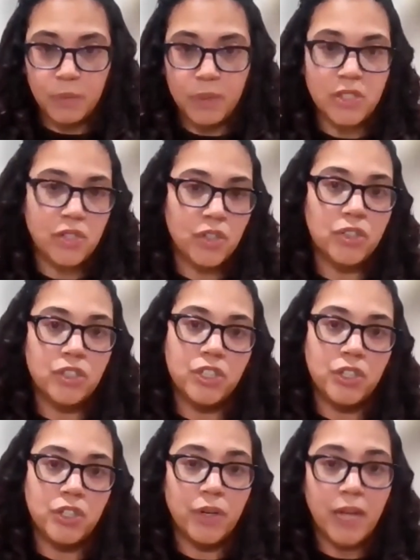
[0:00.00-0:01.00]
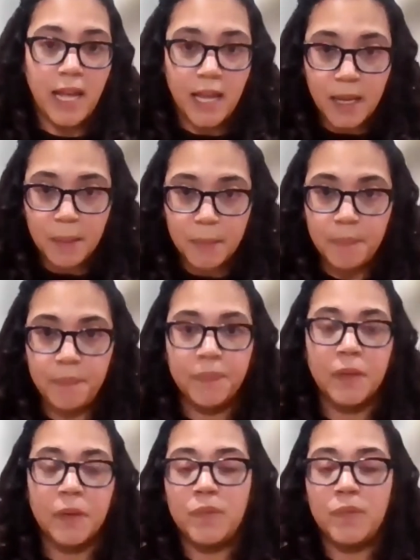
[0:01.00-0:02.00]
We search your name,
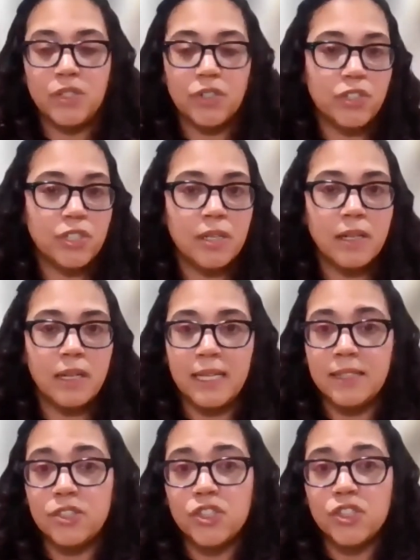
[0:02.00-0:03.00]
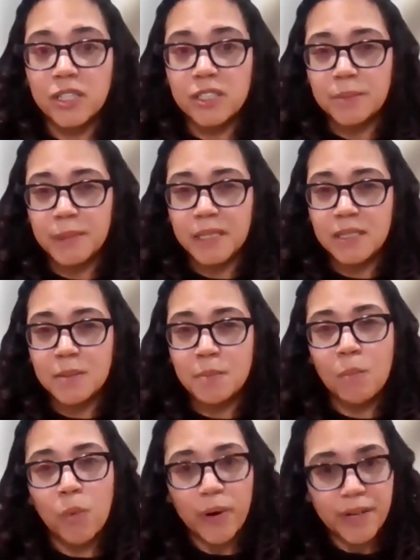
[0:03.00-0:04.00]
we search liens, judgments,
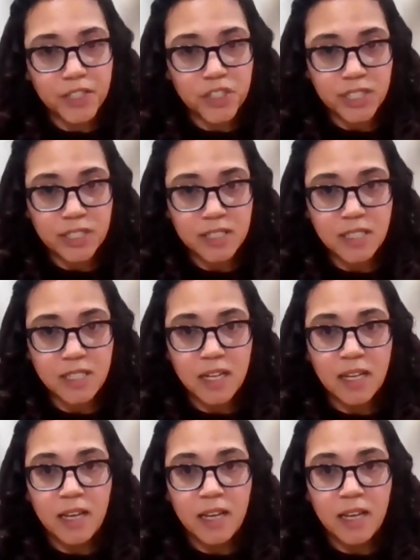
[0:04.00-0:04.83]
mortgages,